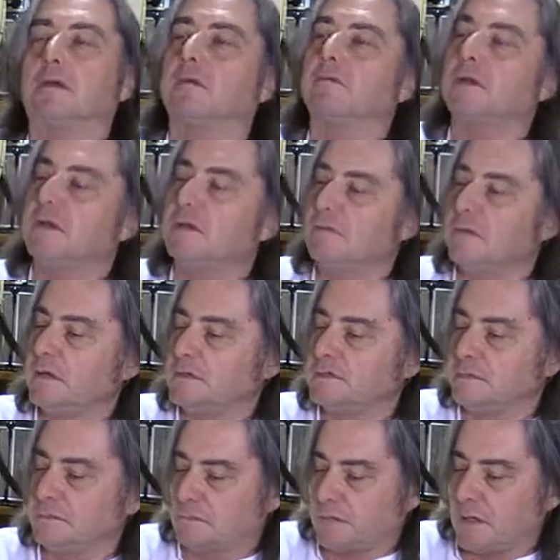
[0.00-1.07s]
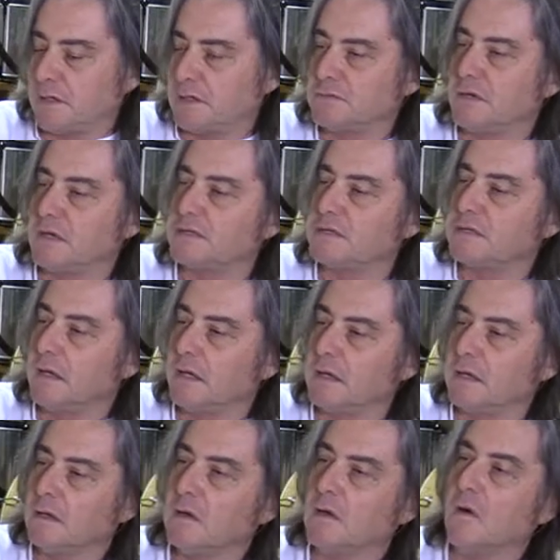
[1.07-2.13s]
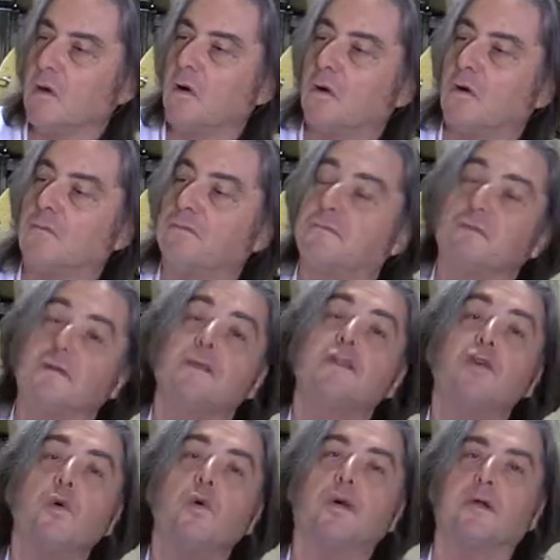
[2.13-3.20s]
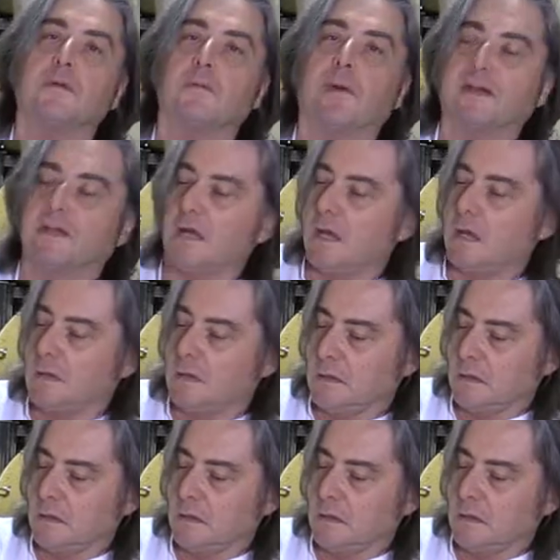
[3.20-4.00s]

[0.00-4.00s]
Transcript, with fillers: a very, very traditional style of newer bata